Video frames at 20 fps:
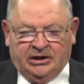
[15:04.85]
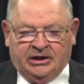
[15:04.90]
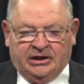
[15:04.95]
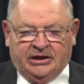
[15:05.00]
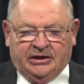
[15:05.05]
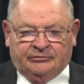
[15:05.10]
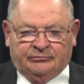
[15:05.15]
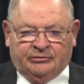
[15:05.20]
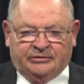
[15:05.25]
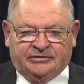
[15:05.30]

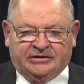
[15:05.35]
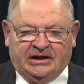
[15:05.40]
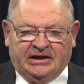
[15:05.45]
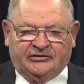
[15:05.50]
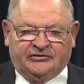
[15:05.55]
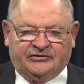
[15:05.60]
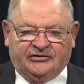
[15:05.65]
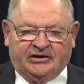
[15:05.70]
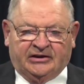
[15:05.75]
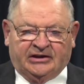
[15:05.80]
And with
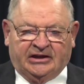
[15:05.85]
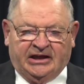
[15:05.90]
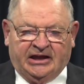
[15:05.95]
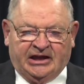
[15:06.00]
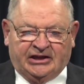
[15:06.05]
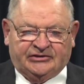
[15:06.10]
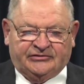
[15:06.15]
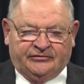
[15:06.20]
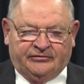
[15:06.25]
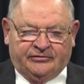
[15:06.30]
that said, I
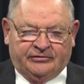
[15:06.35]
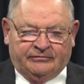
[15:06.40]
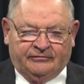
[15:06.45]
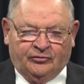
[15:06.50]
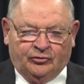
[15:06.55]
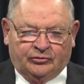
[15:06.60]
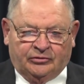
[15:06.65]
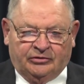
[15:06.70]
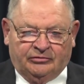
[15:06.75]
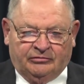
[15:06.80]
ask for your
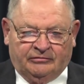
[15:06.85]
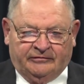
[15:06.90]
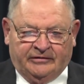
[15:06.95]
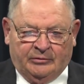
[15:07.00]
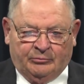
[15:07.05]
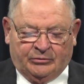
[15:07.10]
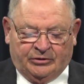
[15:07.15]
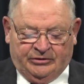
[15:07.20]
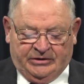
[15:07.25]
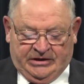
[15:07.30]
vote on
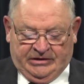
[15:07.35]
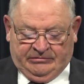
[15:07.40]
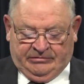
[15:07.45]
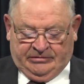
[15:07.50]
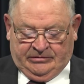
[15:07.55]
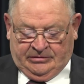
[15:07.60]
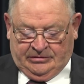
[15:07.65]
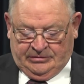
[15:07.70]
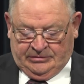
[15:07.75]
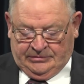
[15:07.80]
November 8th.